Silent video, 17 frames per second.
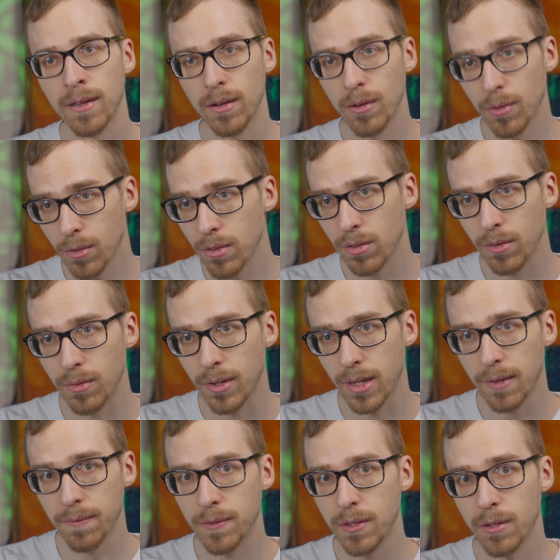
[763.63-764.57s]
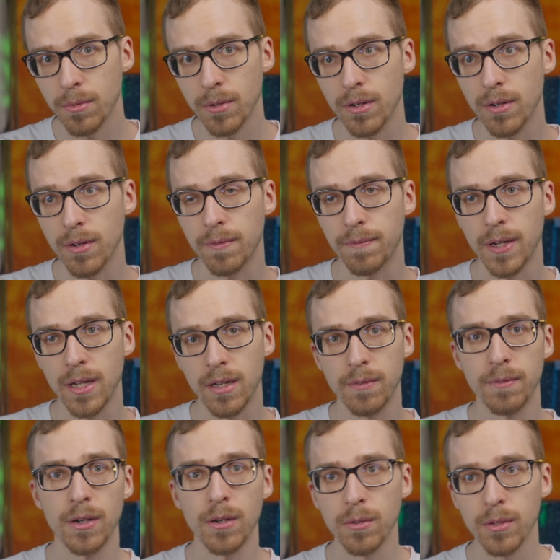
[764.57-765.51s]
Also, if you are a fan
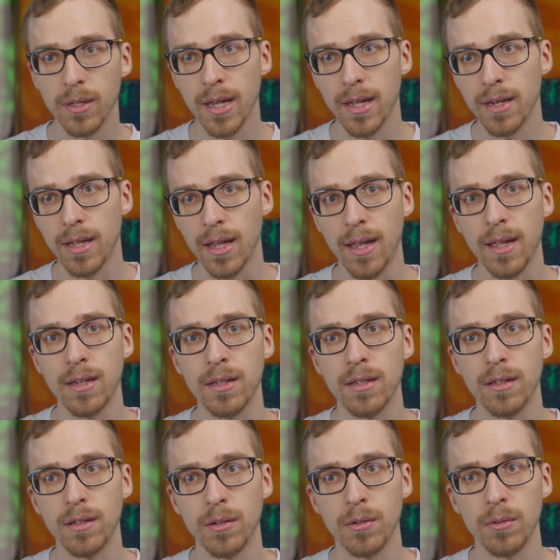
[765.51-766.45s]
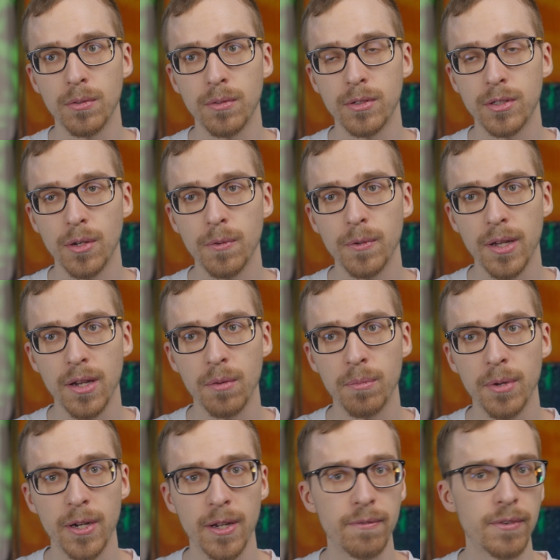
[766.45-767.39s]
of OLED and you don't care
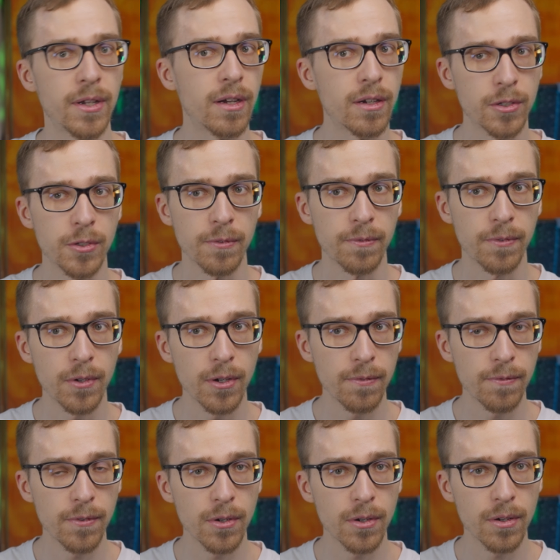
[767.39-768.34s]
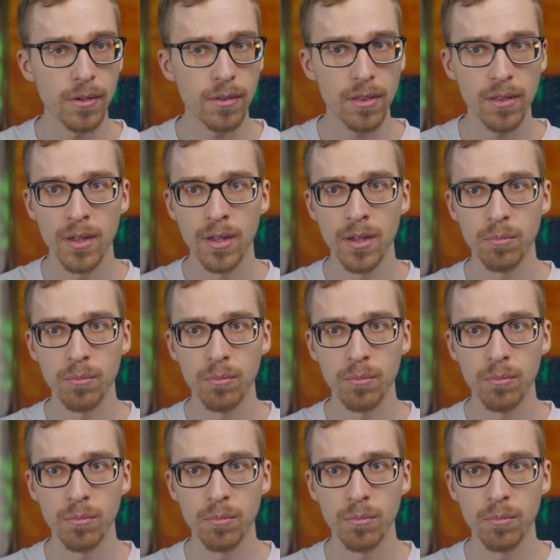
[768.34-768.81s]
about having 144Hz,